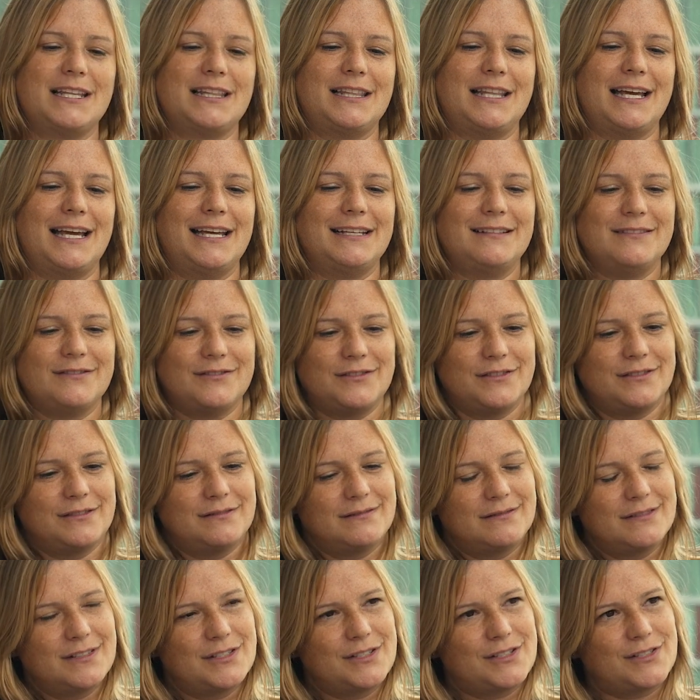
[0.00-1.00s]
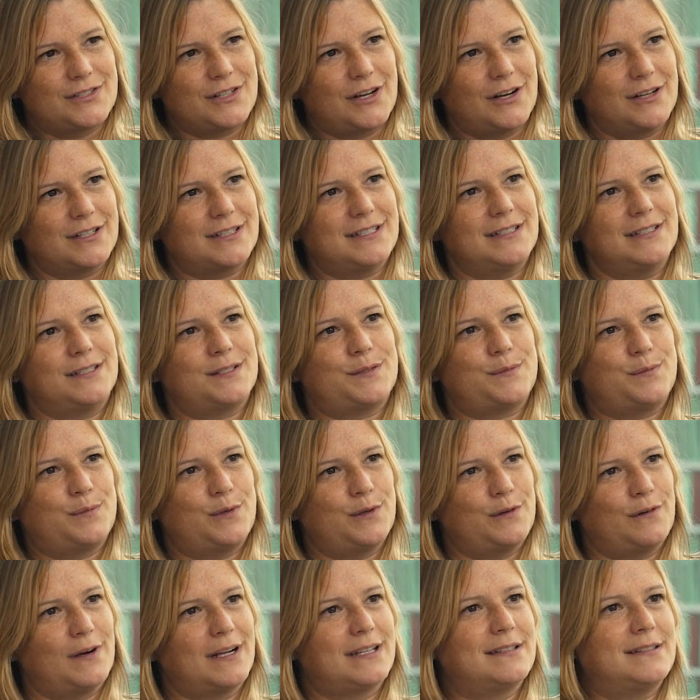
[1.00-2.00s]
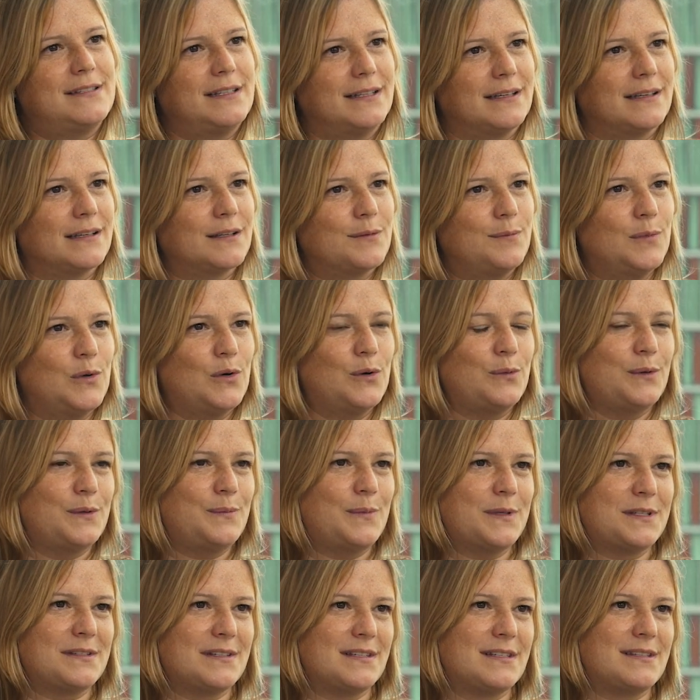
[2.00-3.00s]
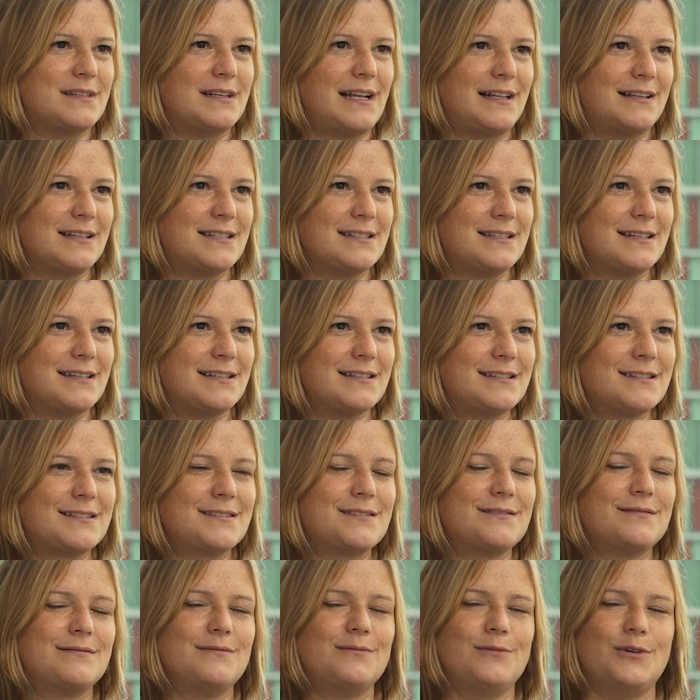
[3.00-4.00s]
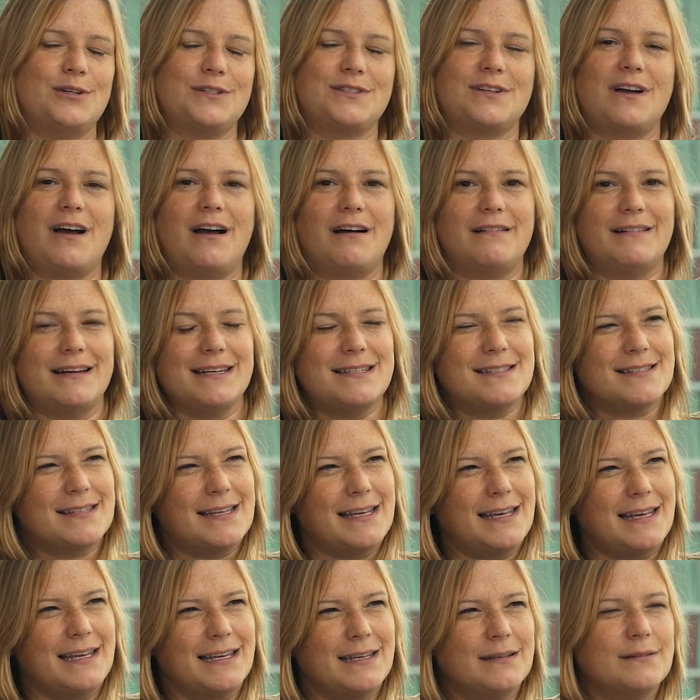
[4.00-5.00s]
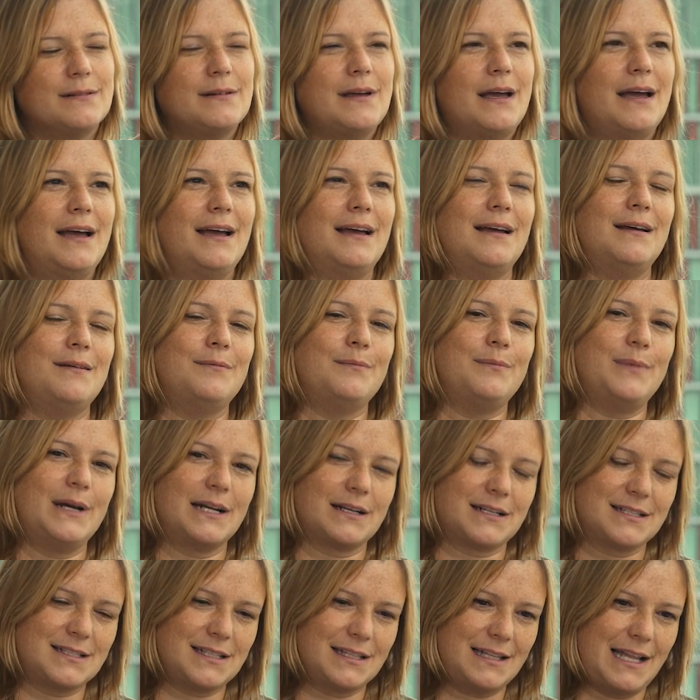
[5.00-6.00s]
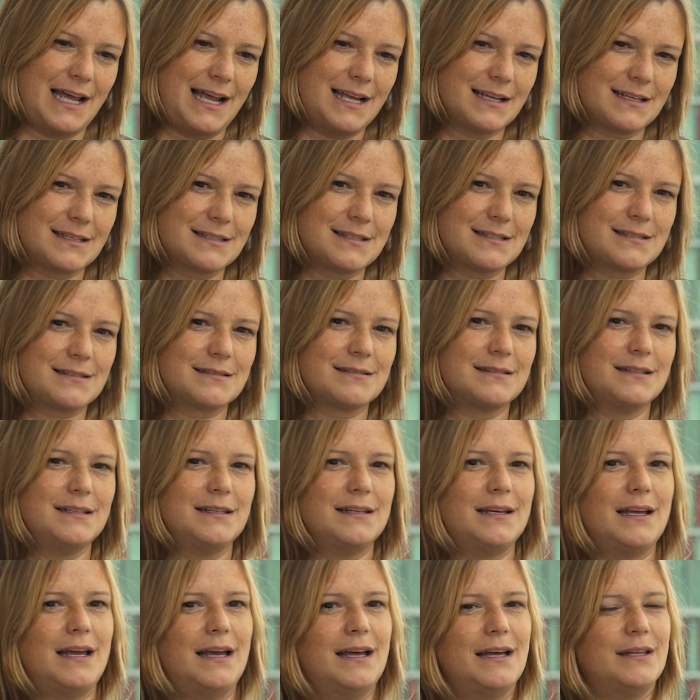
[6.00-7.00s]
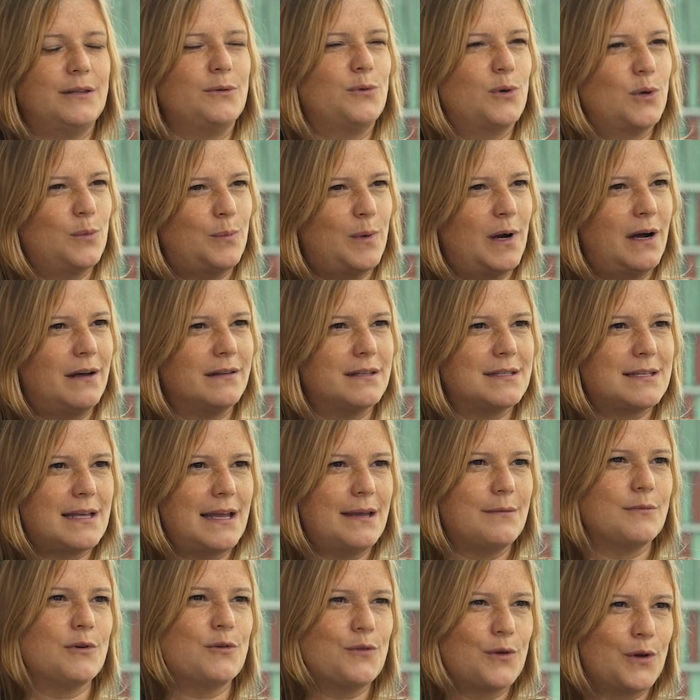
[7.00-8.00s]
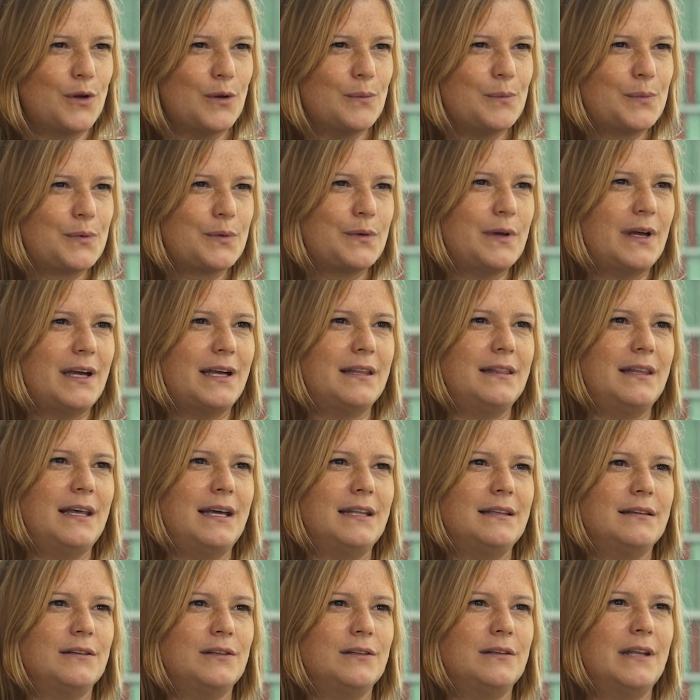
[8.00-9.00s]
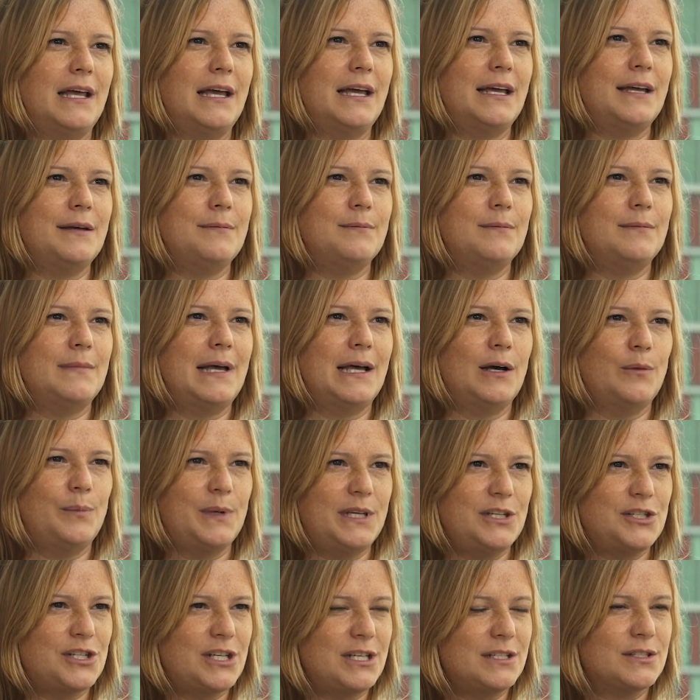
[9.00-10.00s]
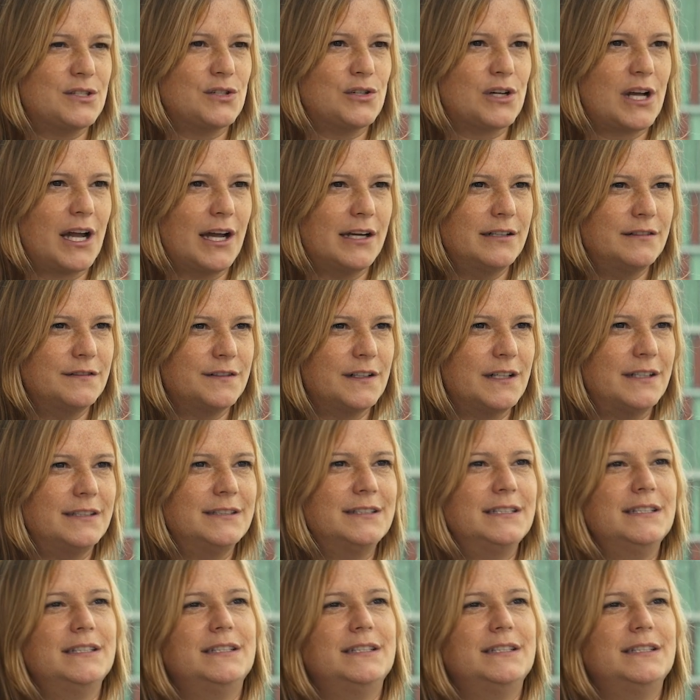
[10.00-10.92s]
Then started progressing more with business analysis. Worked at RAC, back to Lex. They were all part of the same group, and then LBG took over,